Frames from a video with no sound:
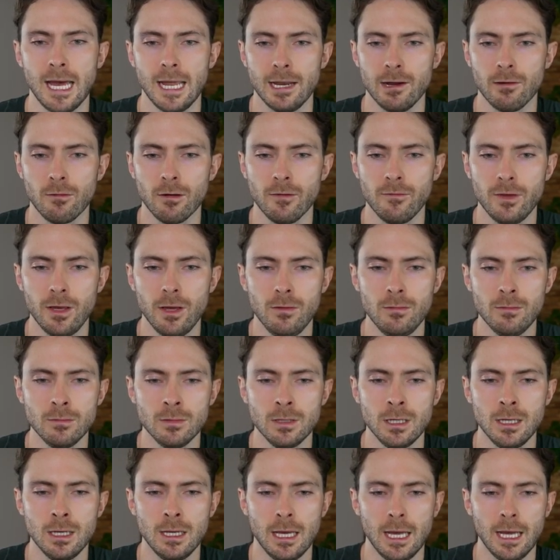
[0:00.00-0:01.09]
edit review,
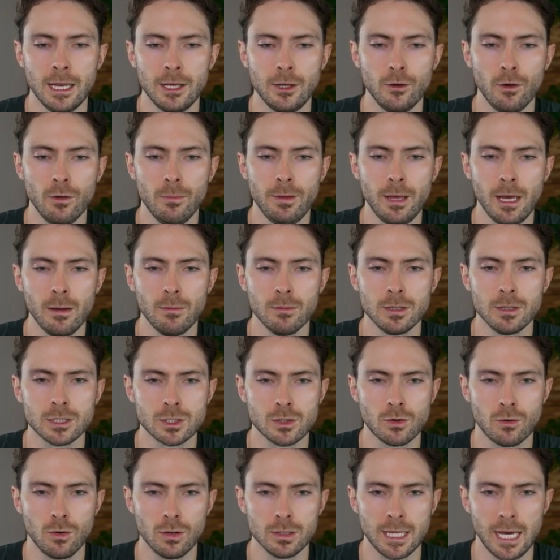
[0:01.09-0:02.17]
and you'll be able to
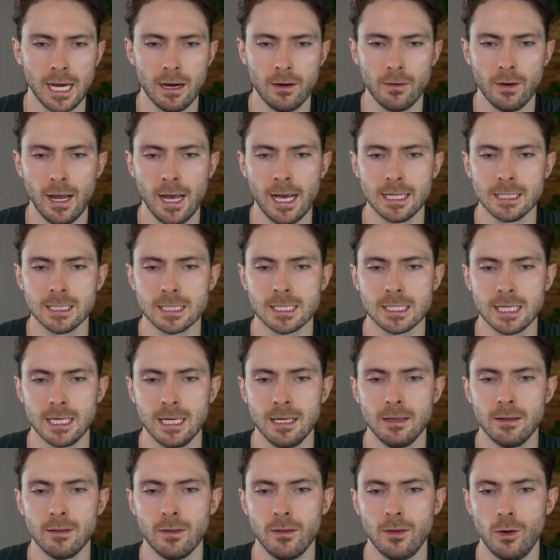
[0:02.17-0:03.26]
scroll down and
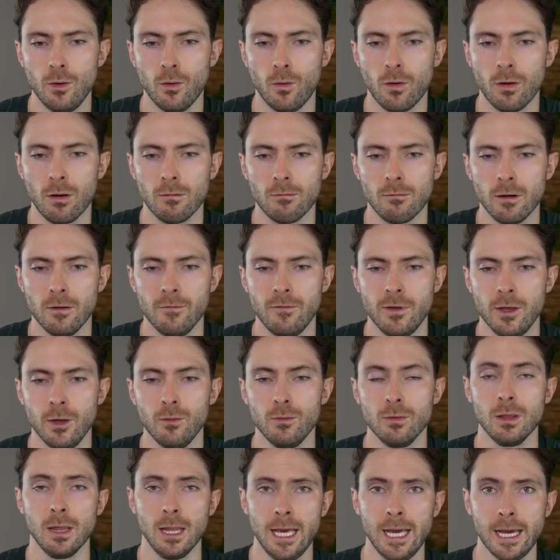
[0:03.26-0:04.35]
see your
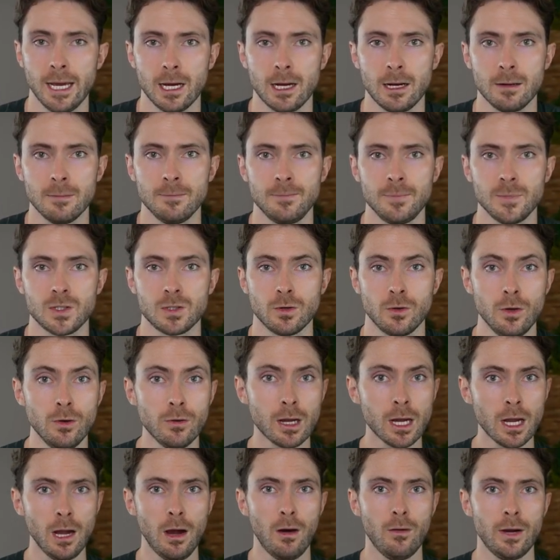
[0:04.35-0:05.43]
review link. So you
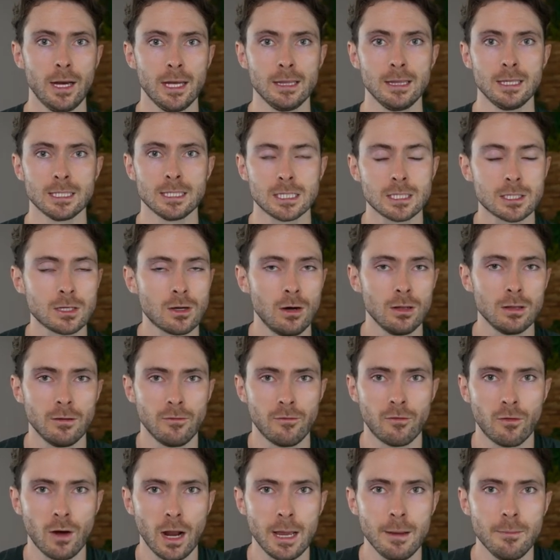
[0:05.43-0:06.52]
can go in, this is called a
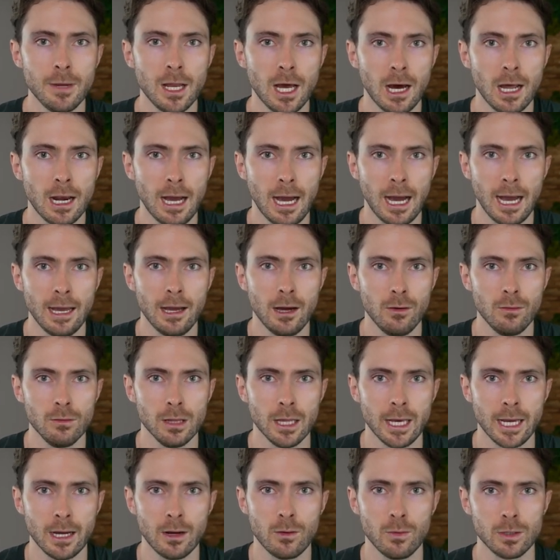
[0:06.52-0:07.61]
frame.io
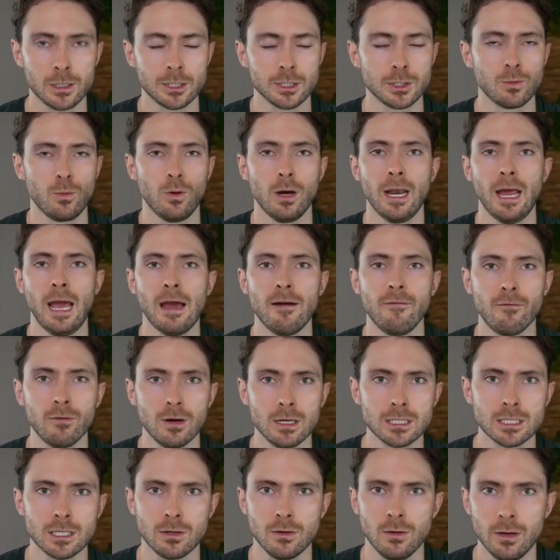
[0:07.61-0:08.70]
link, which is what
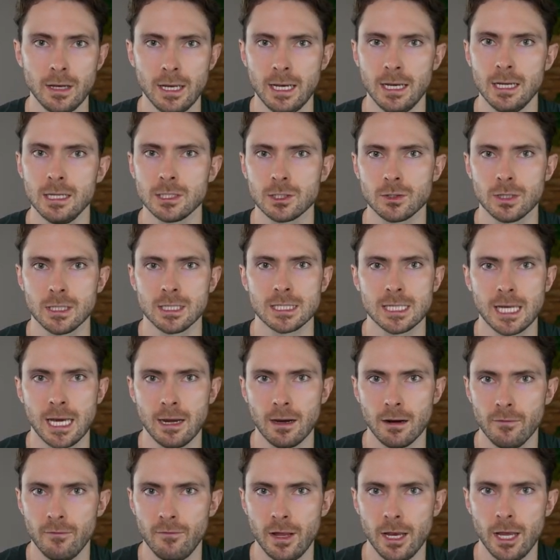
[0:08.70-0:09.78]
every single industry
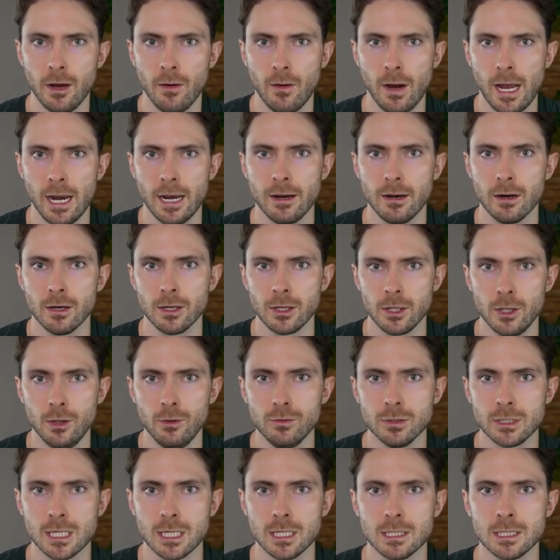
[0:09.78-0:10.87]
standard video editor
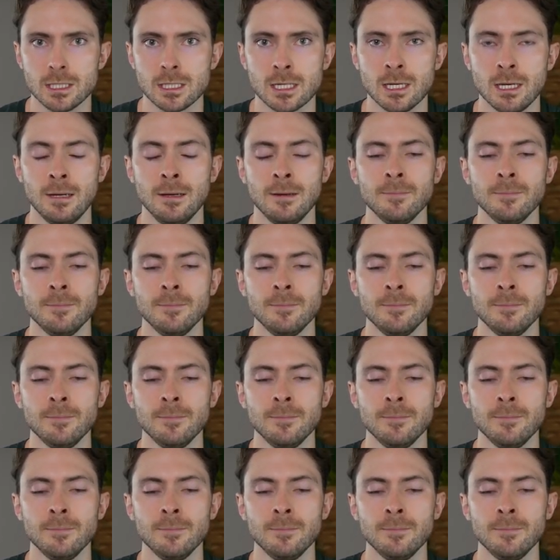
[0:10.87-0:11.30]
uses.